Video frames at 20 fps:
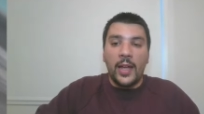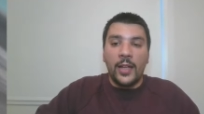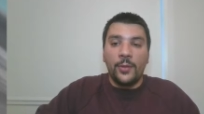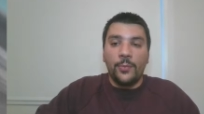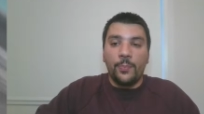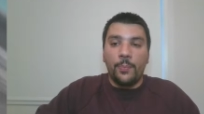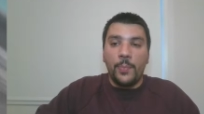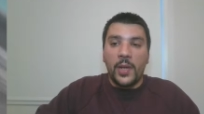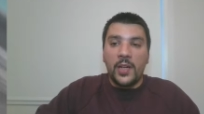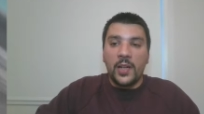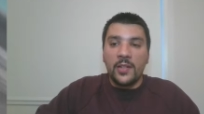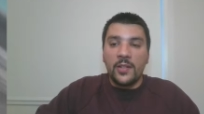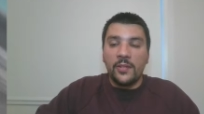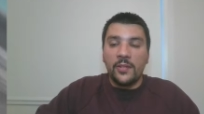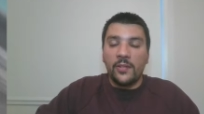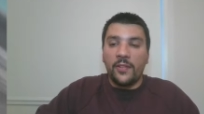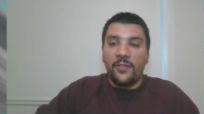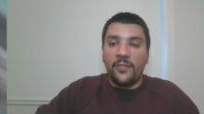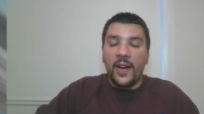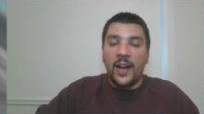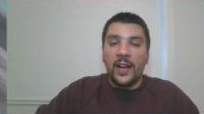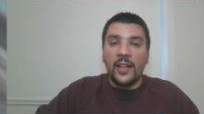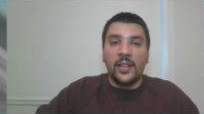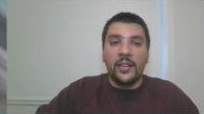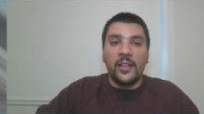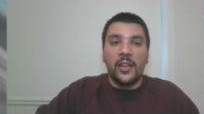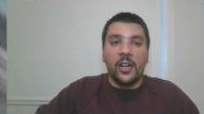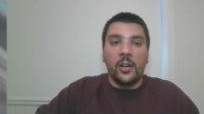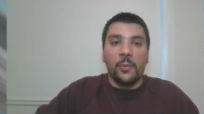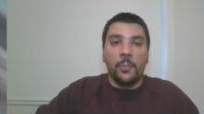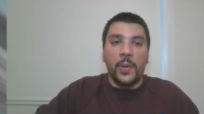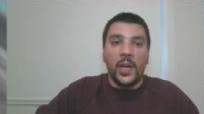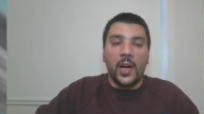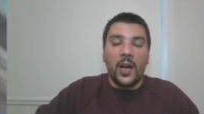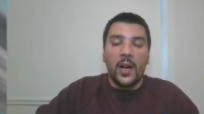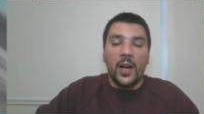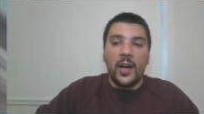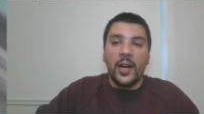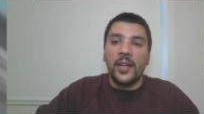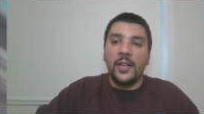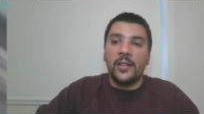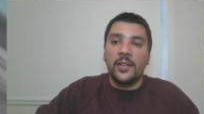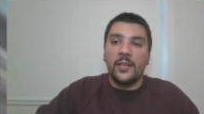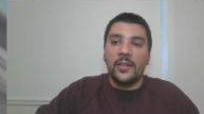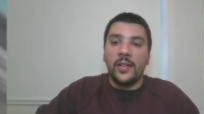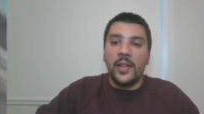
and because of the fact that they are behind,